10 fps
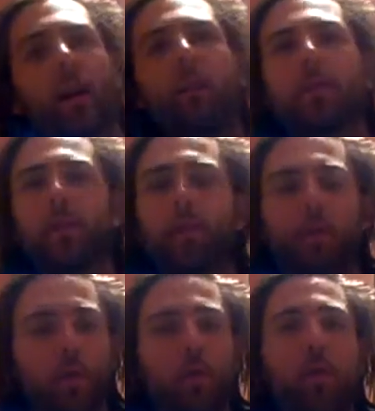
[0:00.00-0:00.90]
that happens
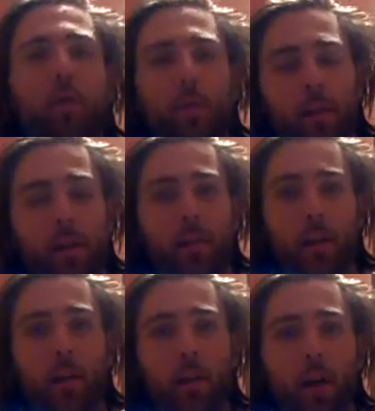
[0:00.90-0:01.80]
if you hold a piece of
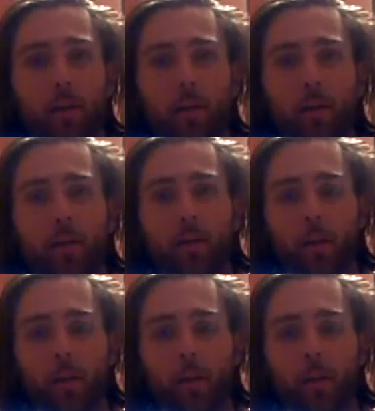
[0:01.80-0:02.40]
zinc and copper,